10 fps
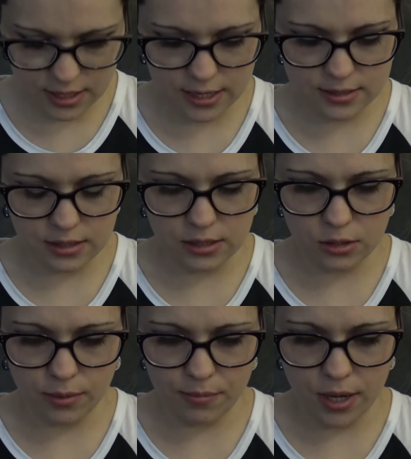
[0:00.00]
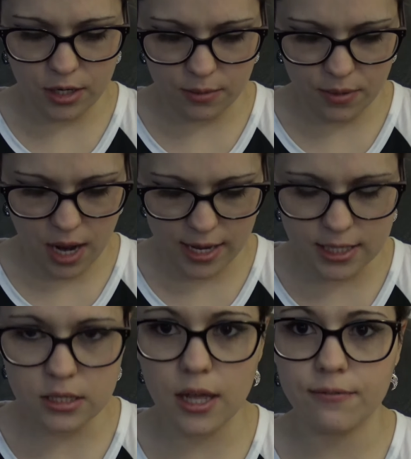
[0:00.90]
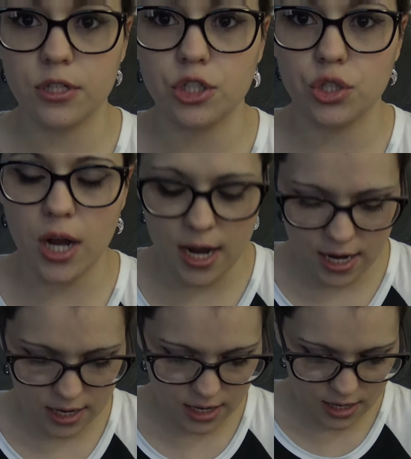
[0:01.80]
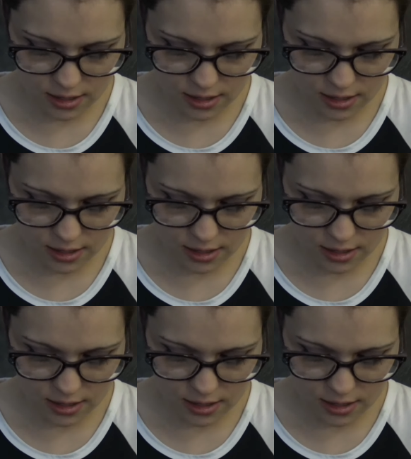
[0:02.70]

side is a little bit better but I guess I'll have to try